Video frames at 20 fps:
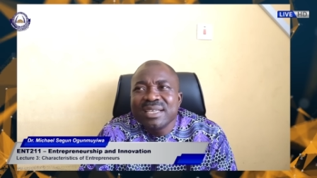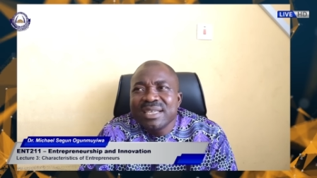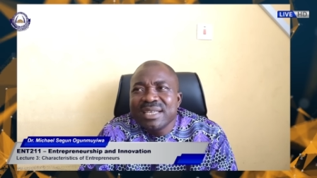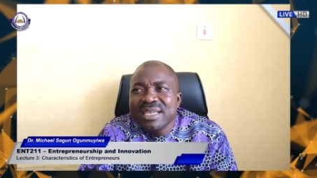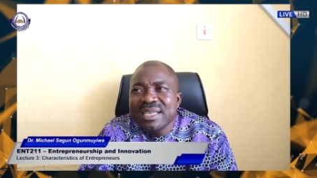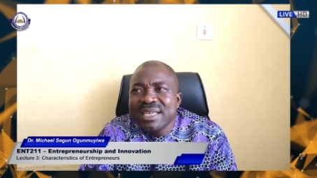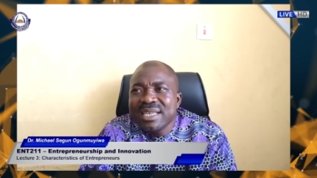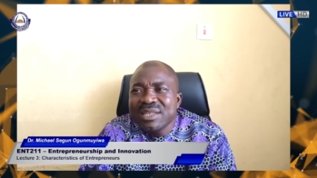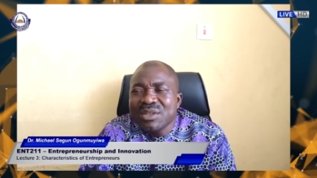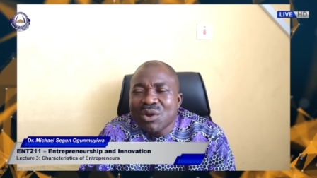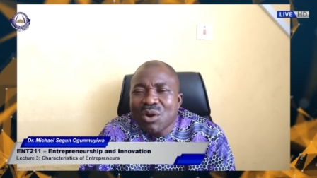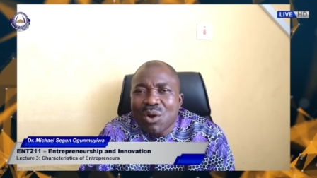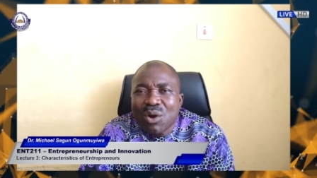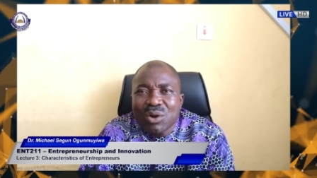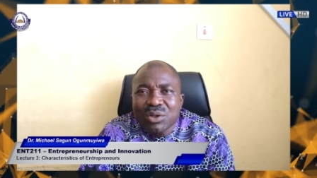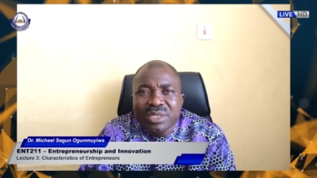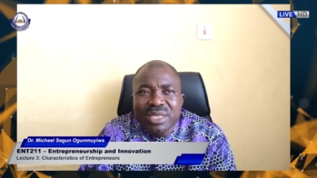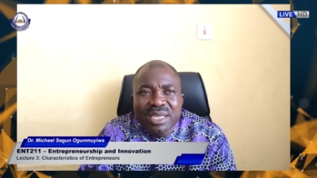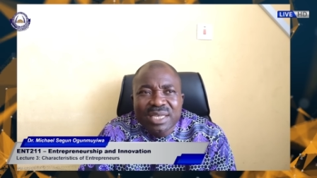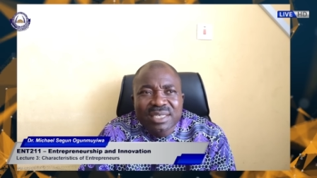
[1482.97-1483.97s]
In
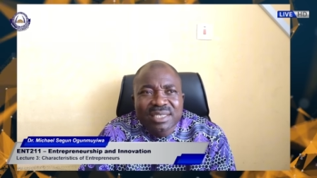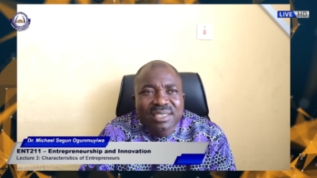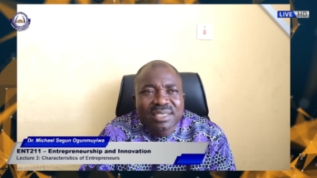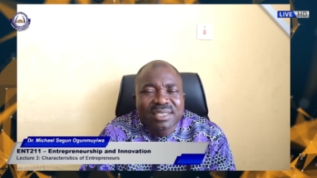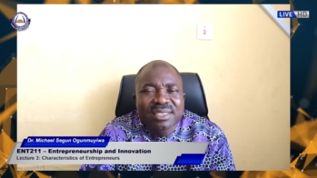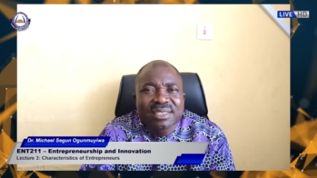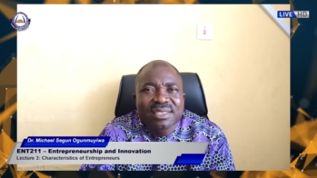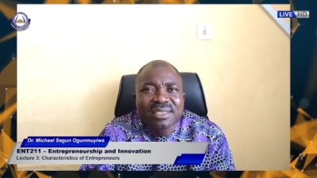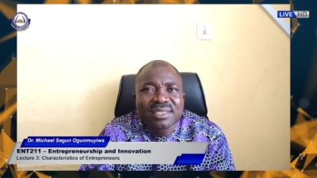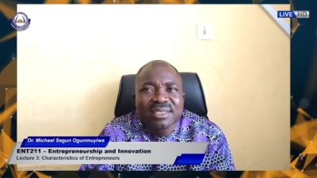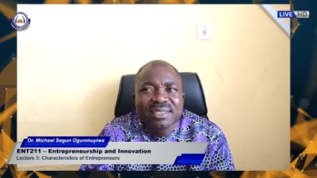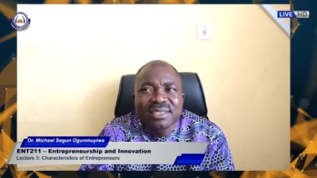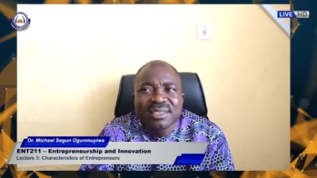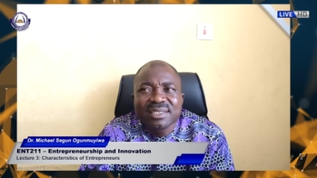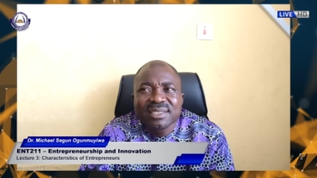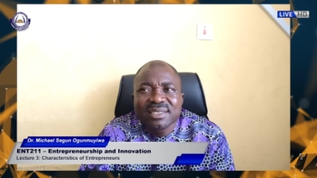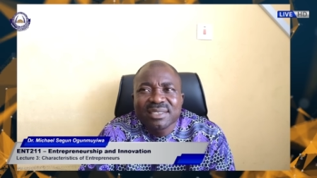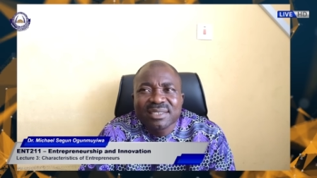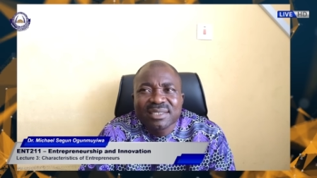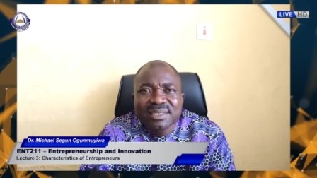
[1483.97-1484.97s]
all this,
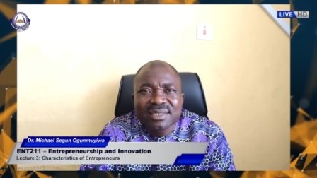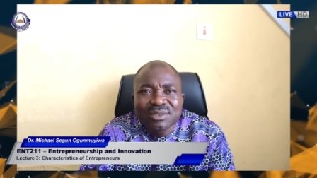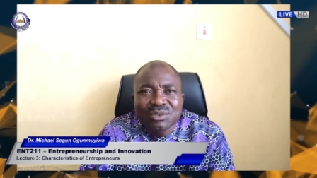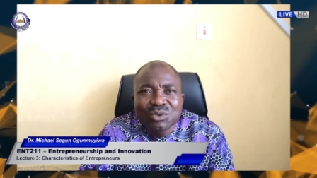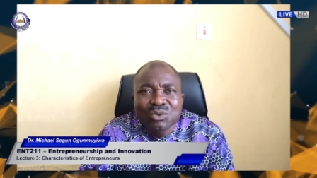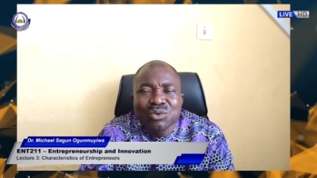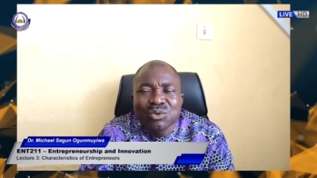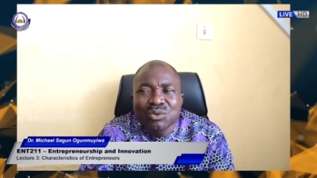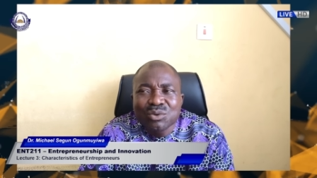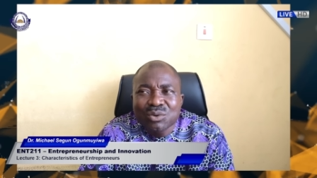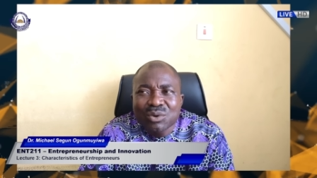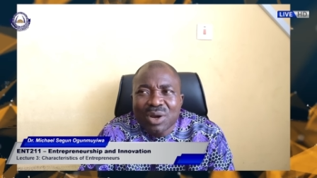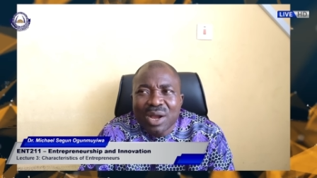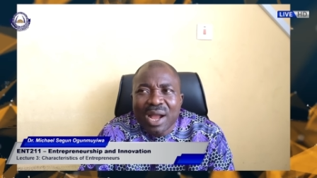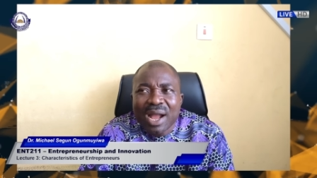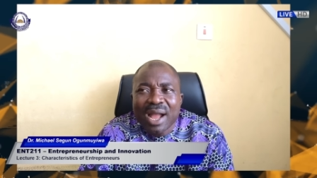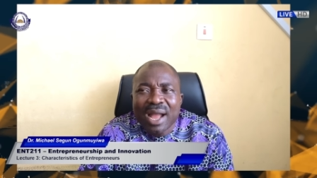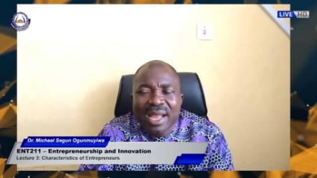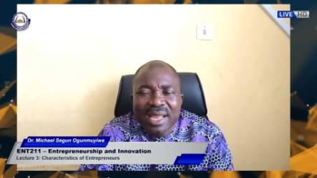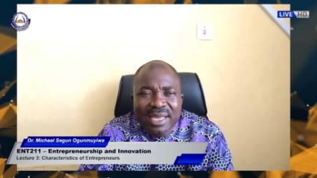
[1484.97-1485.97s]
you
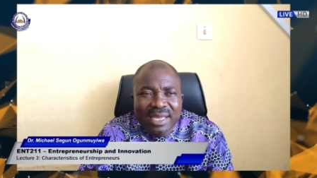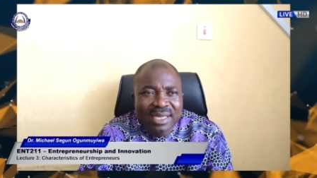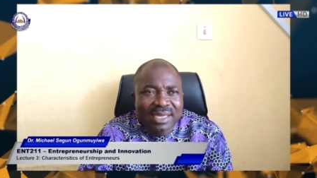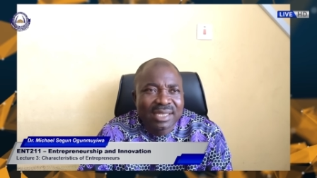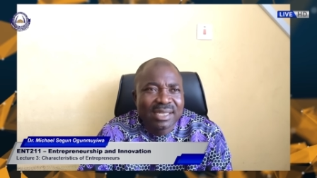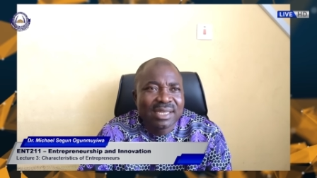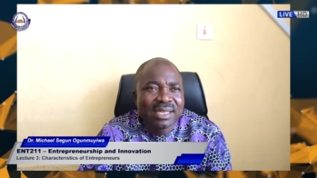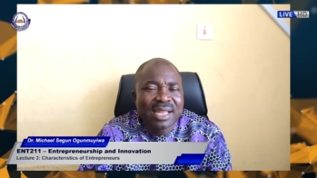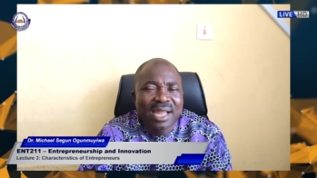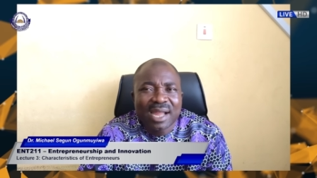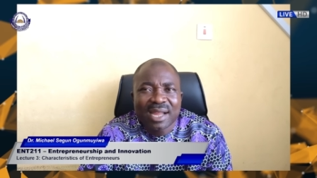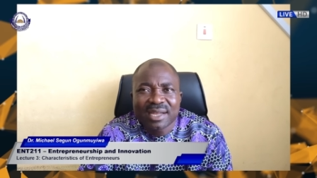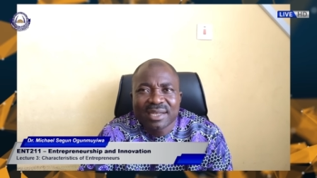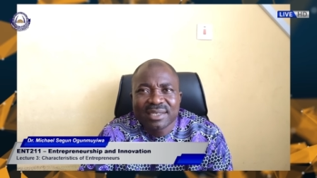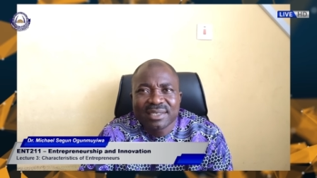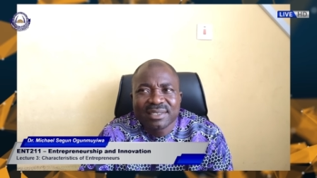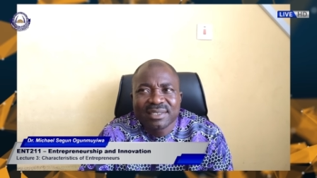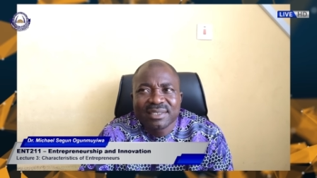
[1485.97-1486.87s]
are a leader.